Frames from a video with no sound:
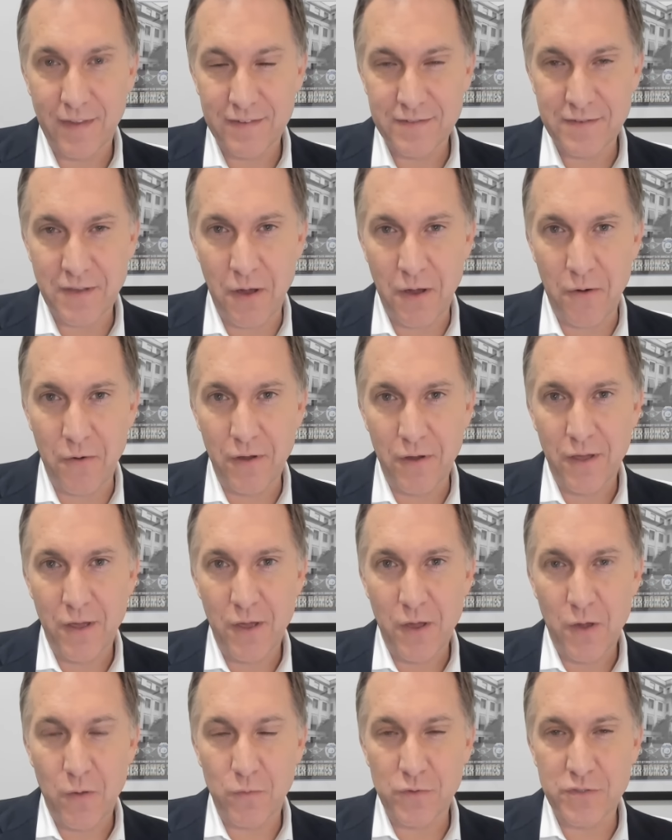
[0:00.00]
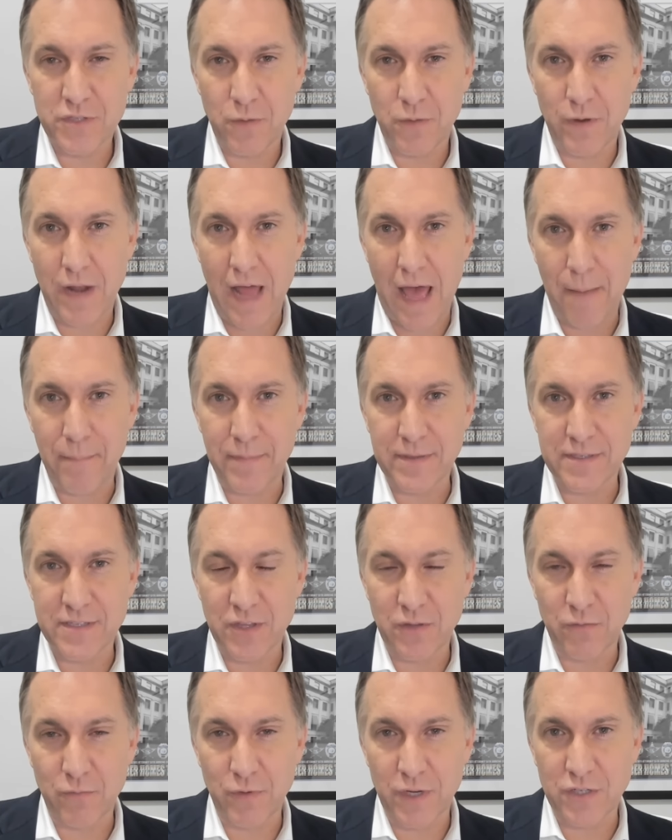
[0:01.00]
So we'll see what happens in
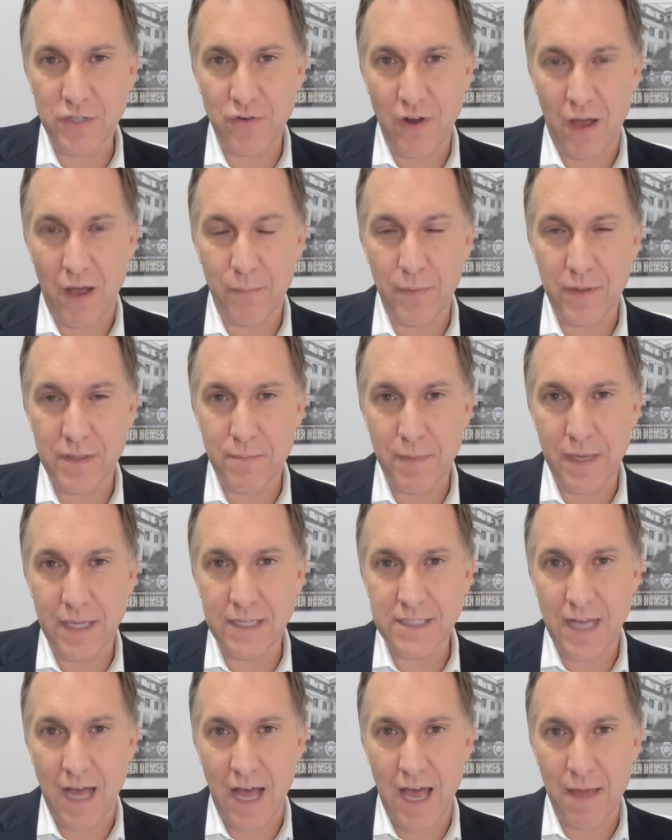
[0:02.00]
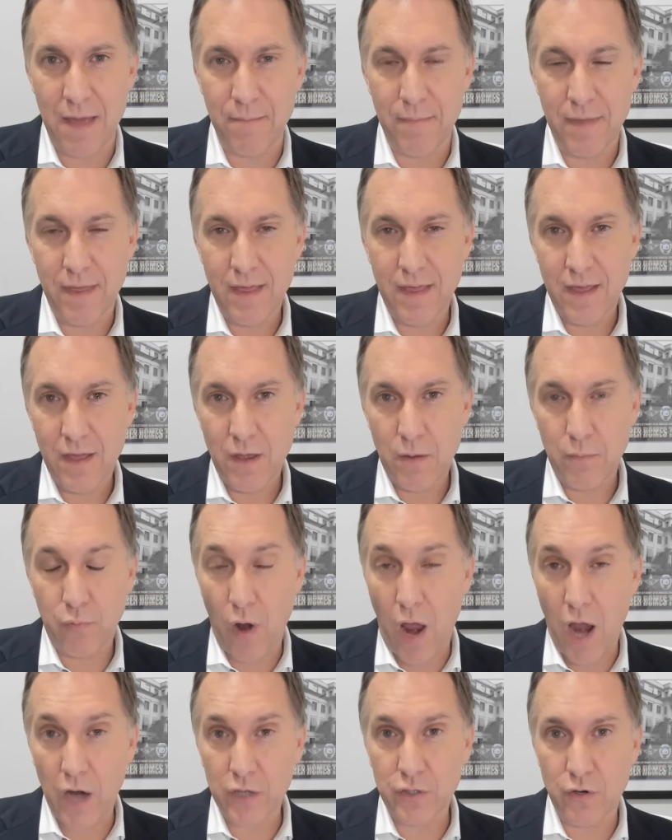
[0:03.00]
the retrial. But in the meantime,
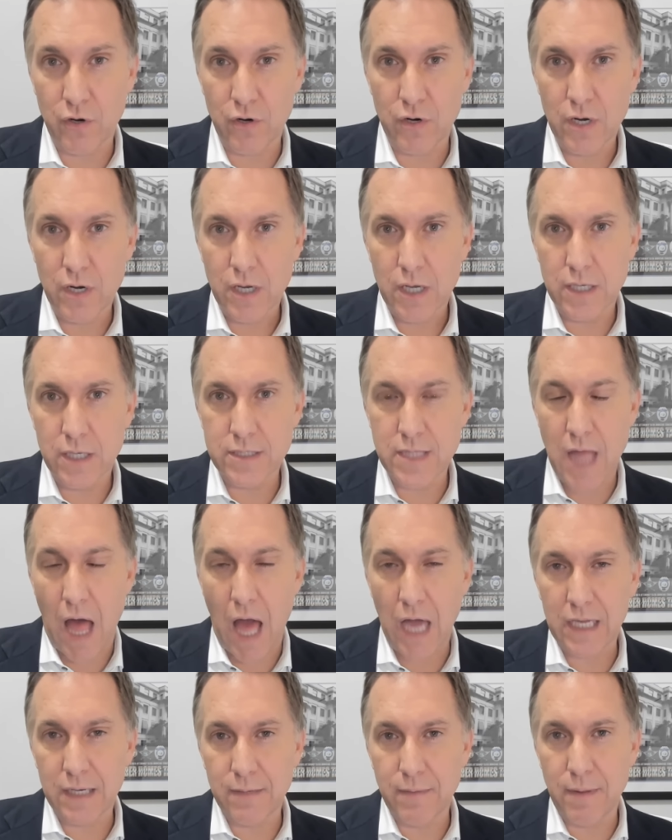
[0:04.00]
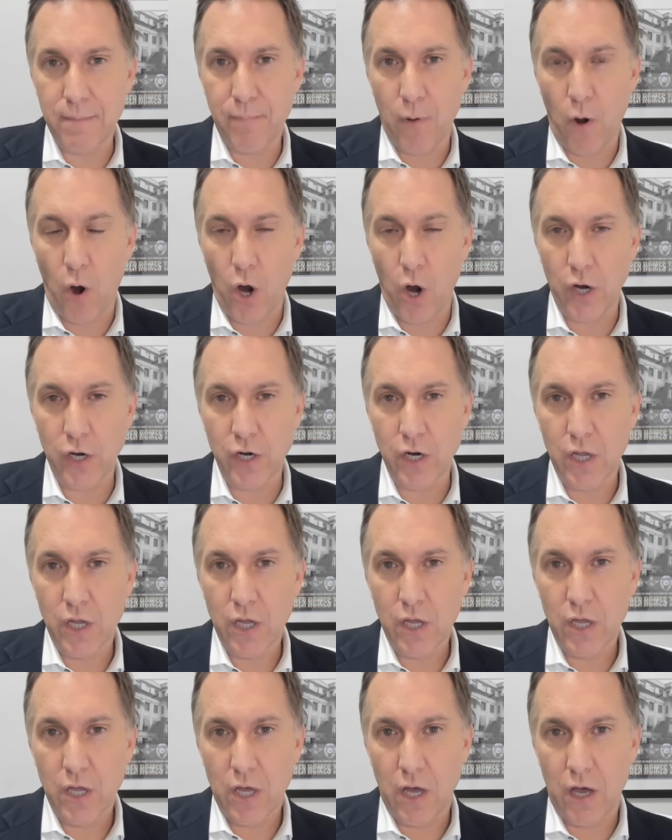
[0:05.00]
Proctor is not going to be part
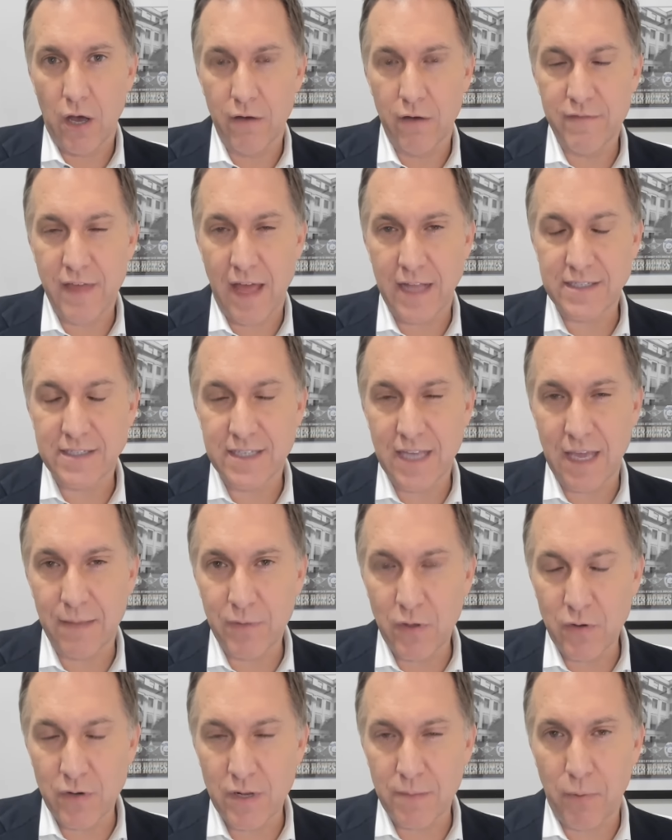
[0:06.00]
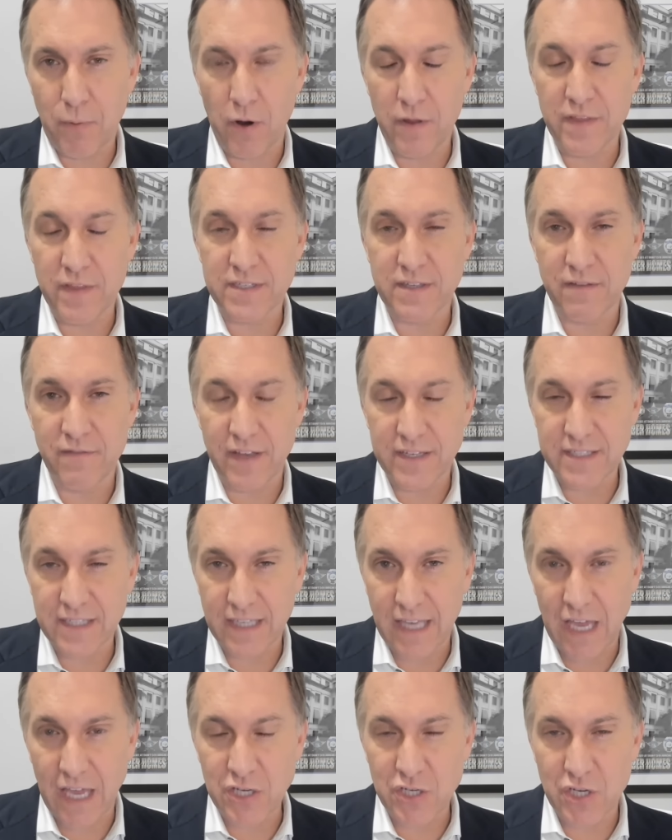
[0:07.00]
of that same unit, part of this
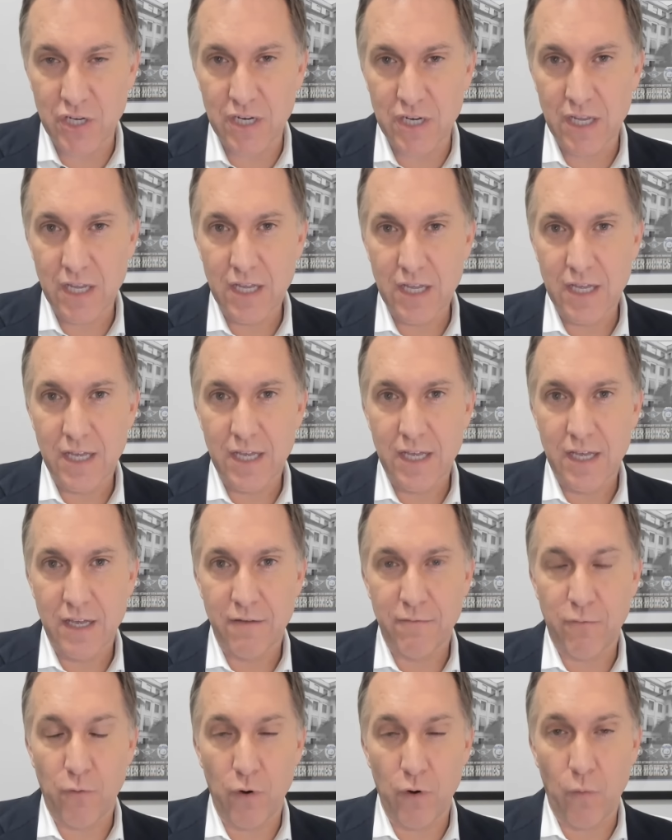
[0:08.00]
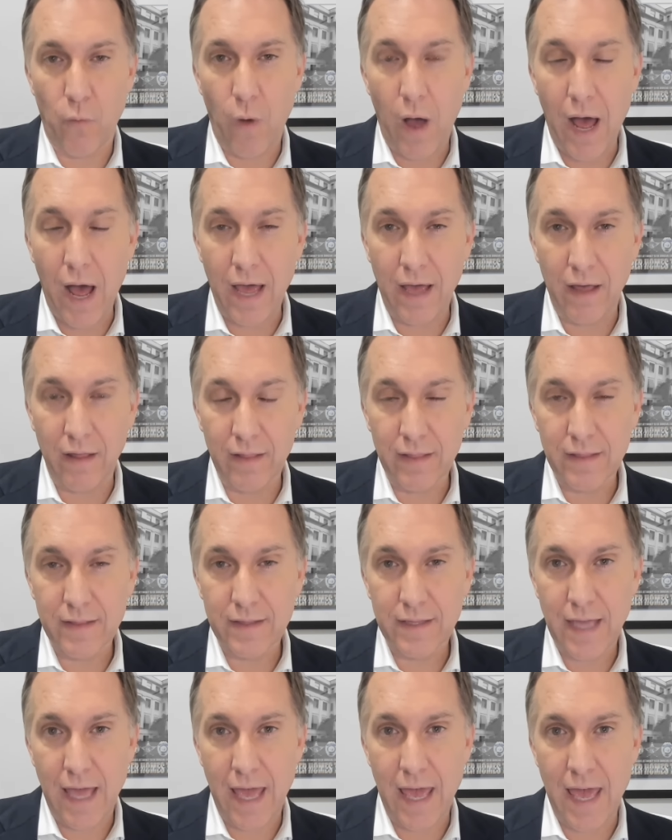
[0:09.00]
investigation for a
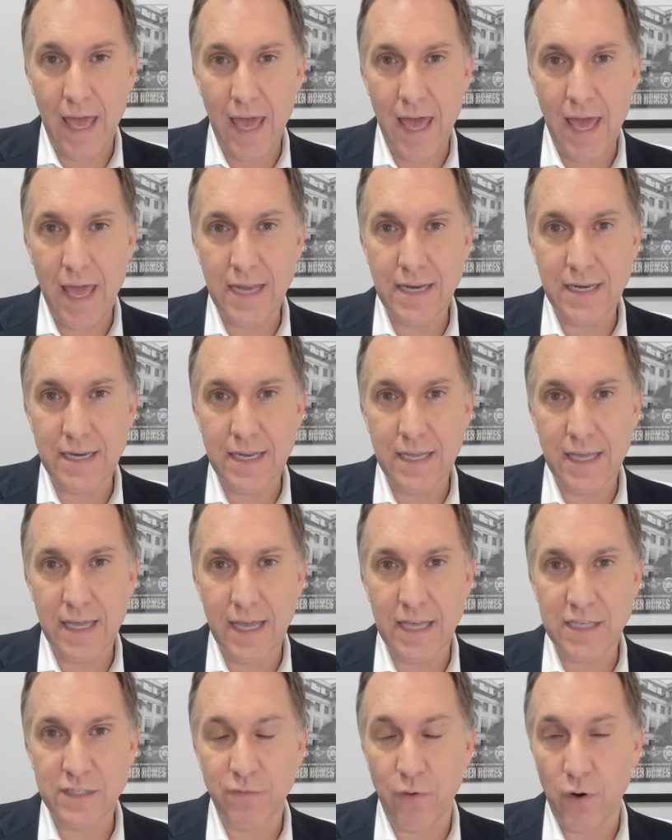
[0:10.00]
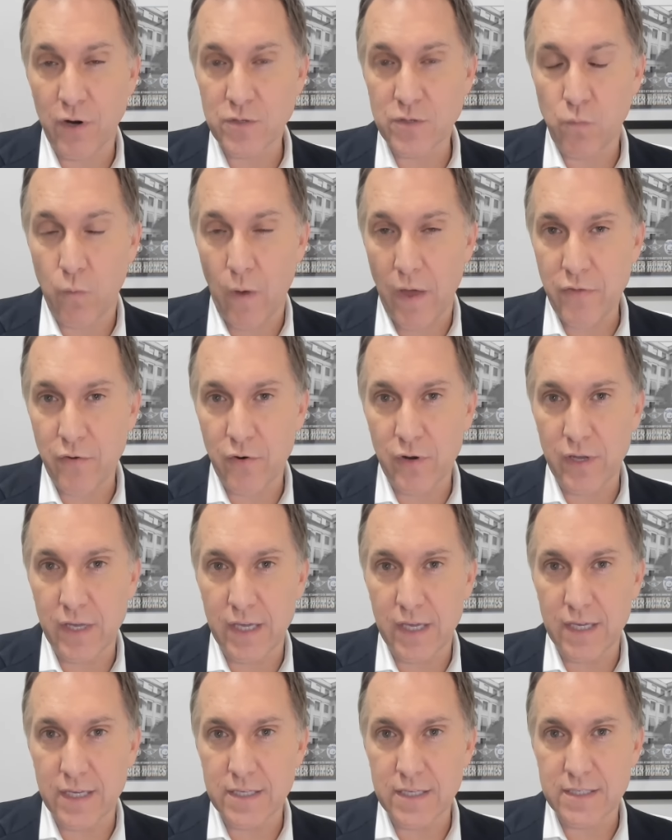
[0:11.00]
while. And as far as whether
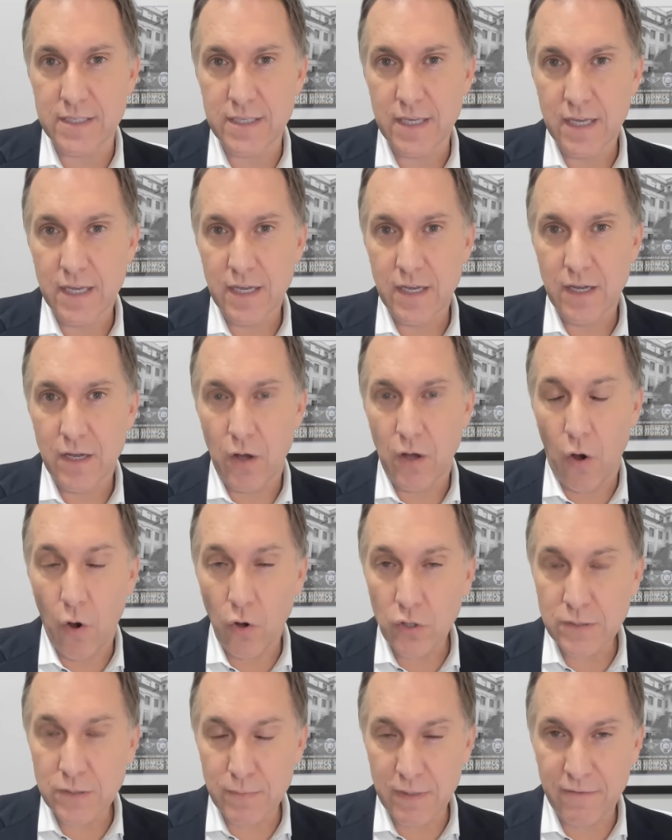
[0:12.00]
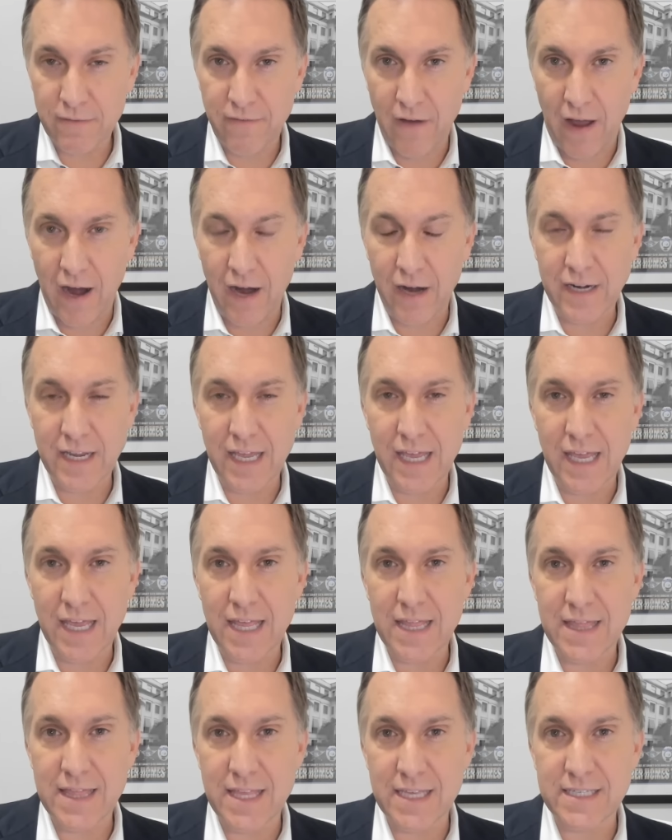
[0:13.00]
he is ultimately fired,
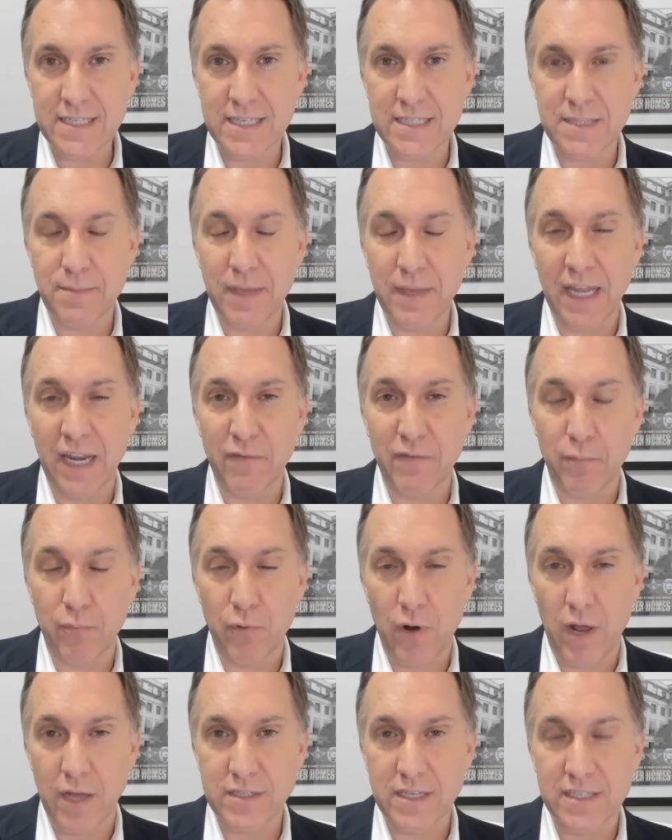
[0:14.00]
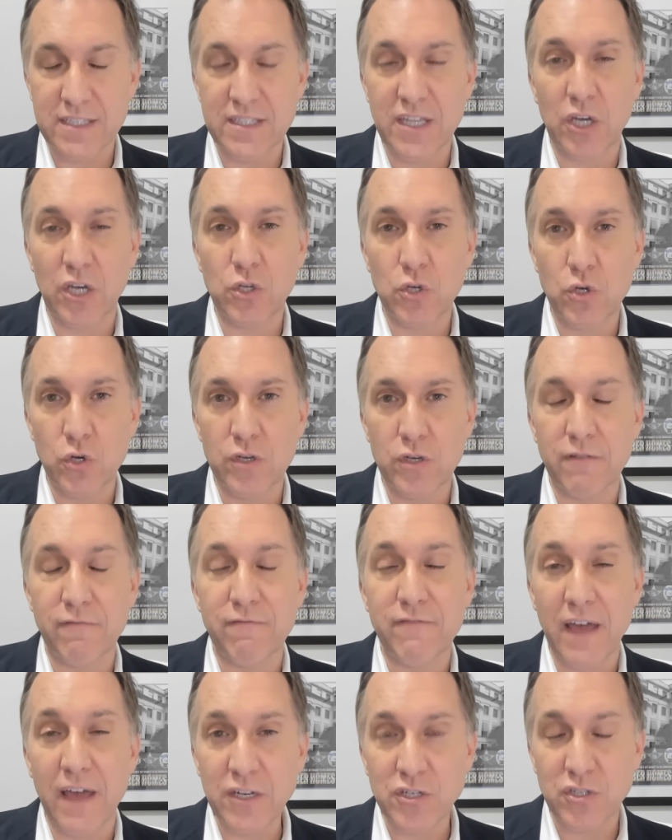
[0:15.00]
this is the beginning of a process that could
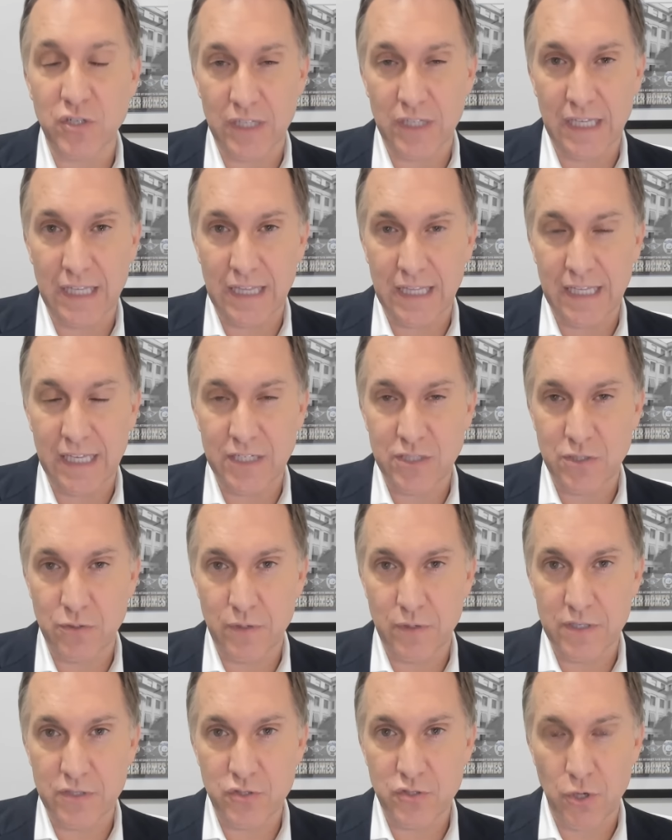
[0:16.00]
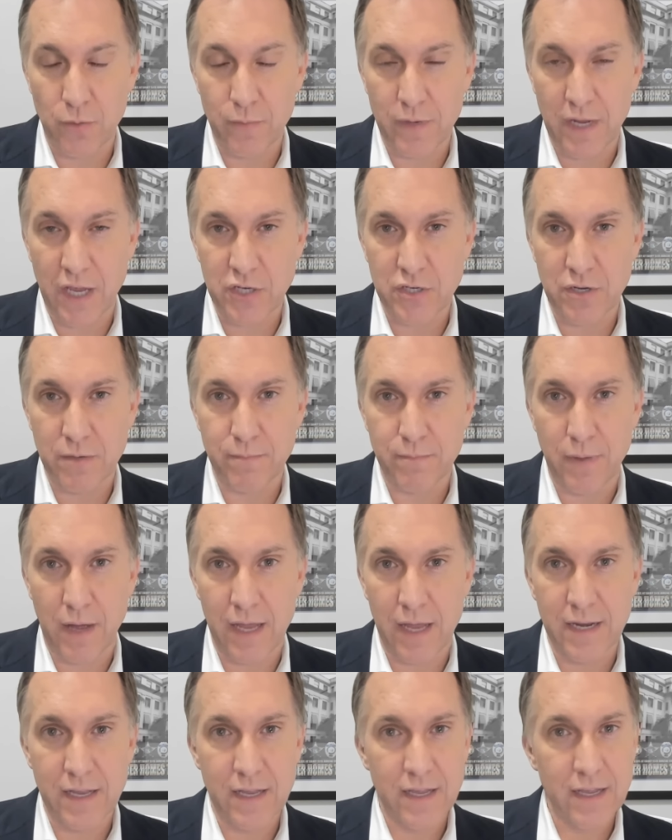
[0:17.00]
eventually lead to his termination,
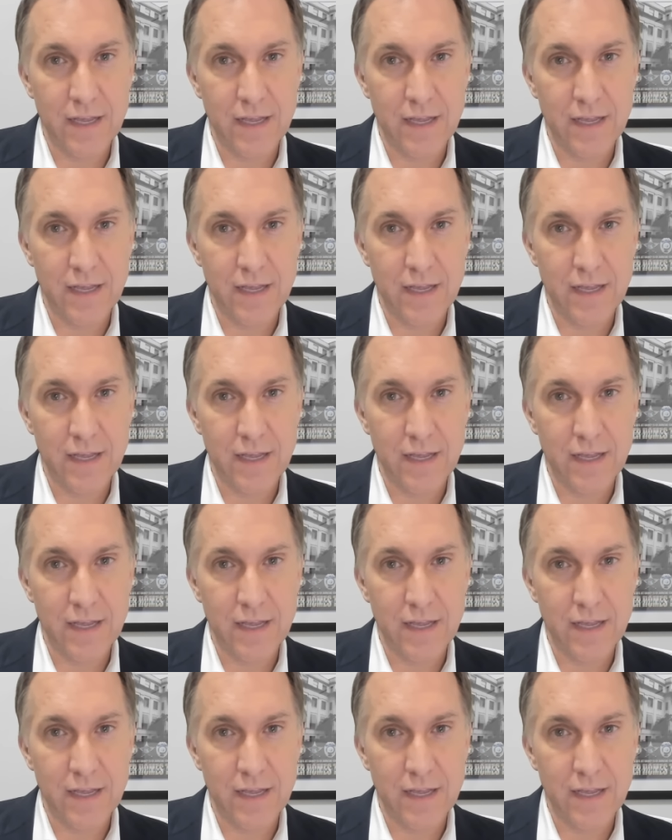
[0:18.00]
but